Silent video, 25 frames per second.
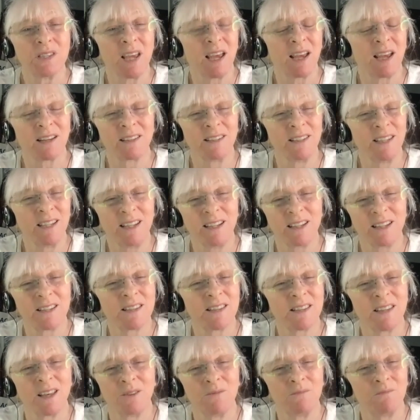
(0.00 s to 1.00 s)

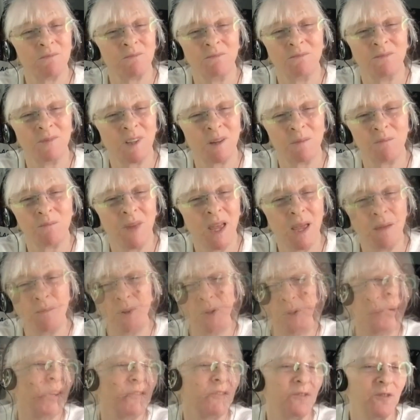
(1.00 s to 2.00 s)
techniques that
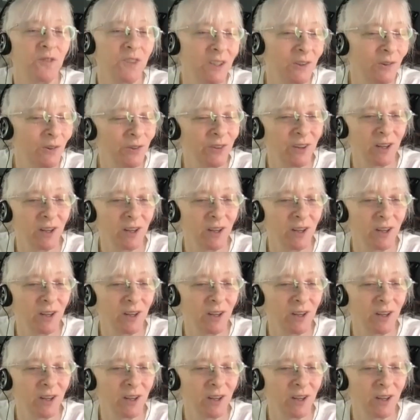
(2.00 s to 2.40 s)
maybe we feel